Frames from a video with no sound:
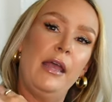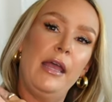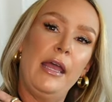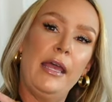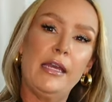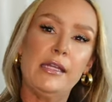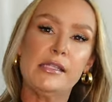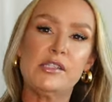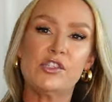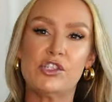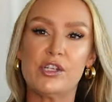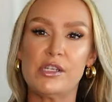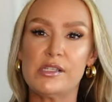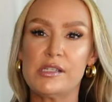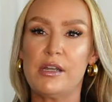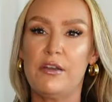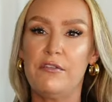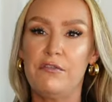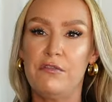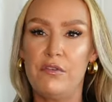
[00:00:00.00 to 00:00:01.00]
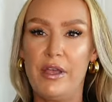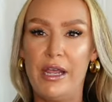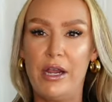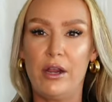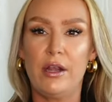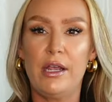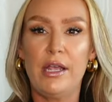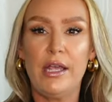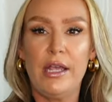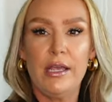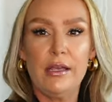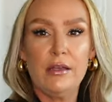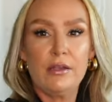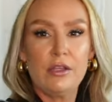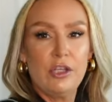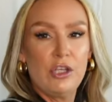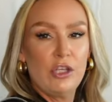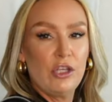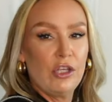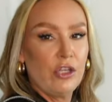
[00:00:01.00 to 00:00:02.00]
and it's just a very
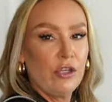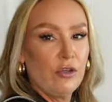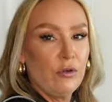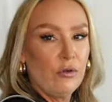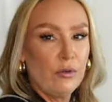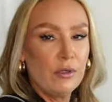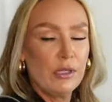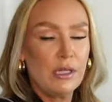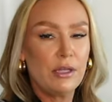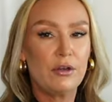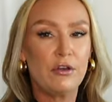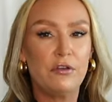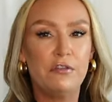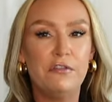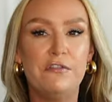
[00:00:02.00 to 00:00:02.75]
cute little